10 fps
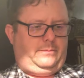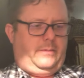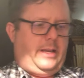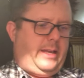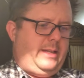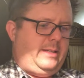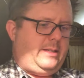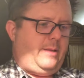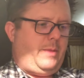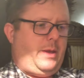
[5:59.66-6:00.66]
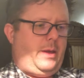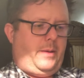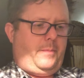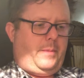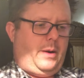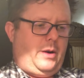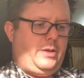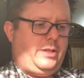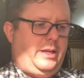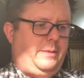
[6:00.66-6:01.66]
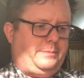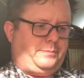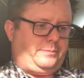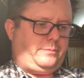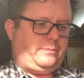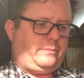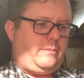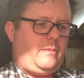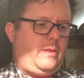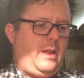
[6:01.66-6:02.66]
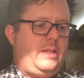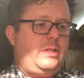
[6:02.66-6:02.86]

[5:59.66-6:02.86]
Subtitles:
taking some of the parsley. This is